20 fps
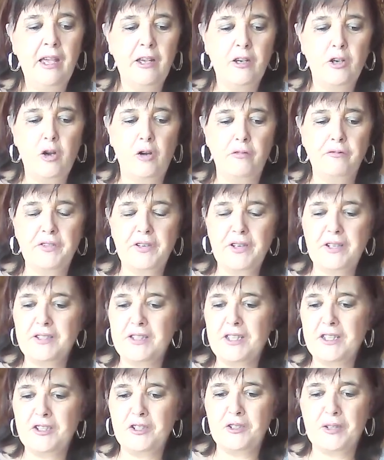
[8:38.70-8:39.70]

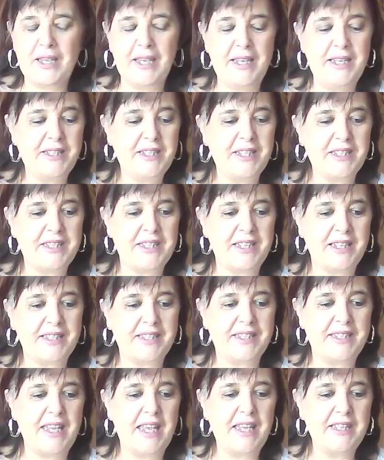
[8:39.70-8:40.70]
Confidence is your key to
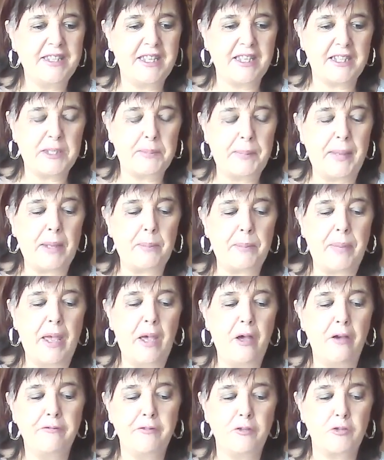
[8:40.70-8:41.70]
success. Expect
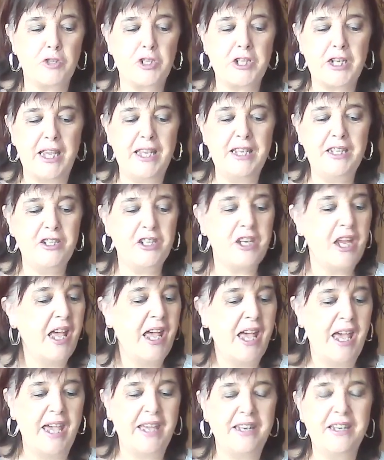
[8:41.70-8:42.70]
powerful change,
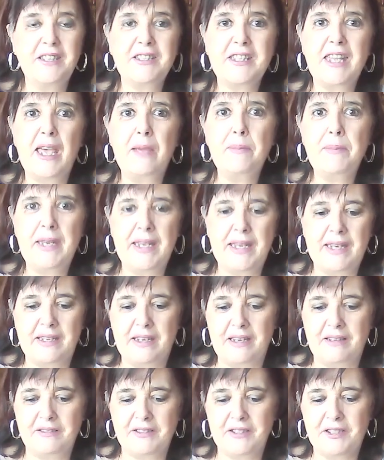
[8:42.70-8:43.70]
and it's
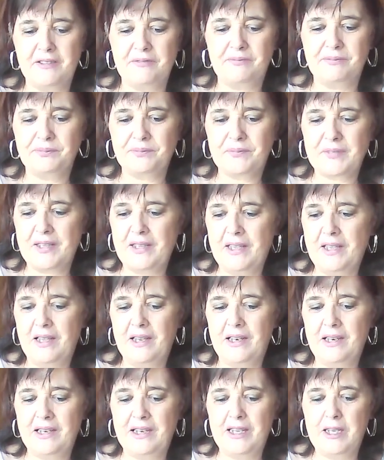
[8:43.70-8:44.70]
happening.
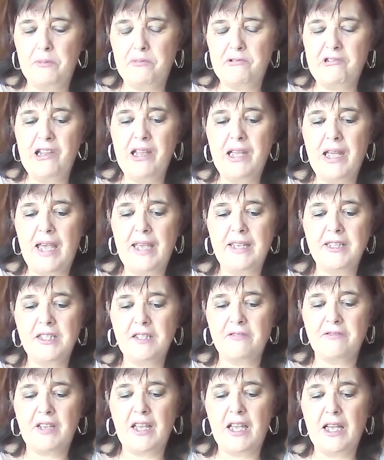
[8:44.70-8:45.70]
Libra, Ace
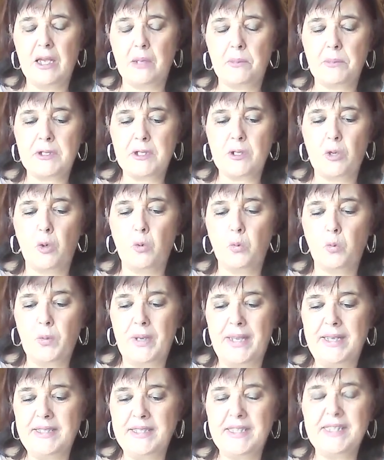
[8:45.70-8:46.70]
of Cups on
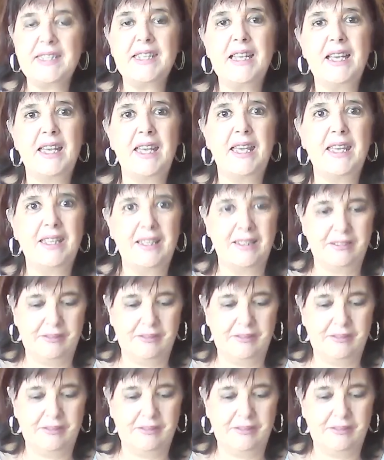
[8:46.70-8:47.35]
Wednesday.